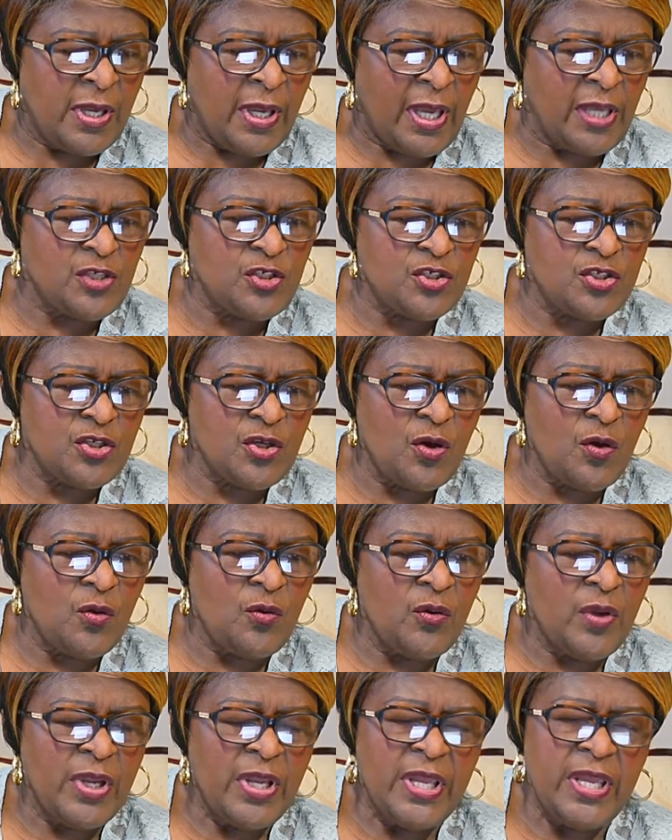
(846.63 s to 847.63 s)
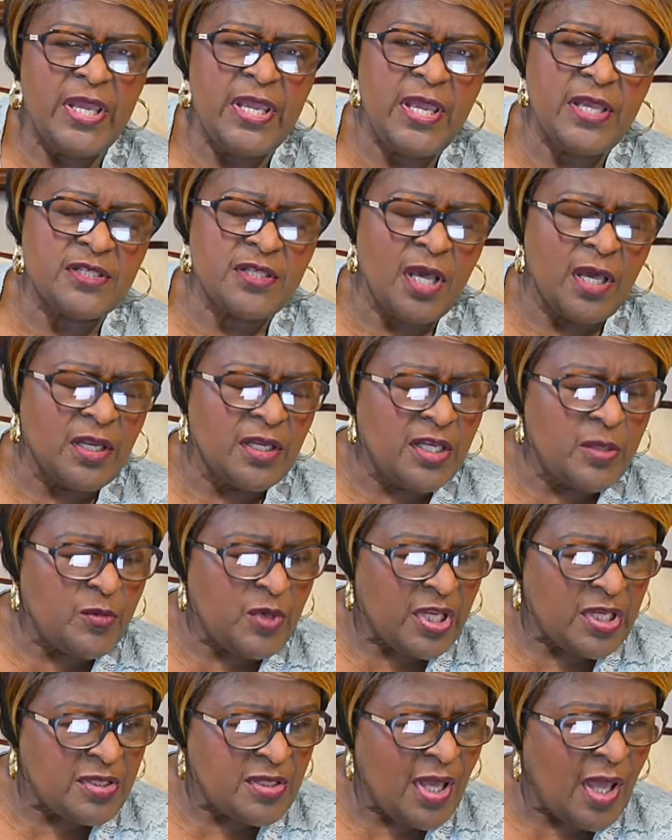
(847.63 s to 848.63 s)
And so He has
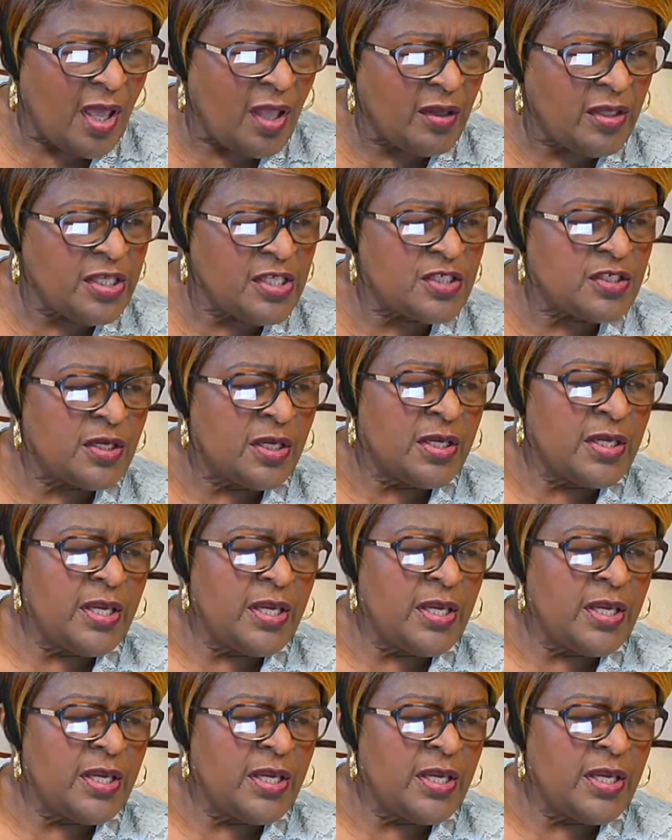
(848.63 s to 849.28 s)
unlimited knowledge.